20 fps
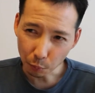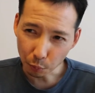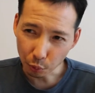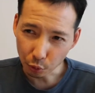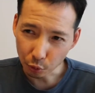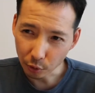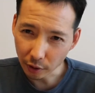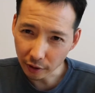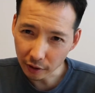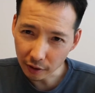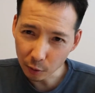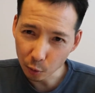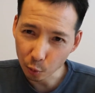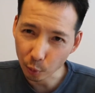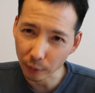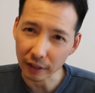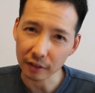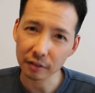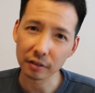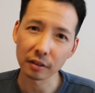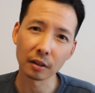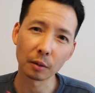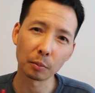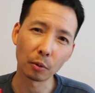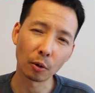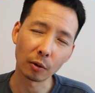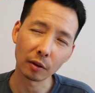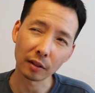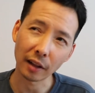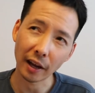pretty
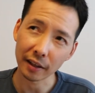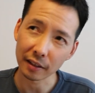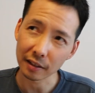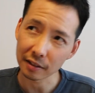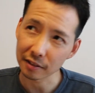reasonable line of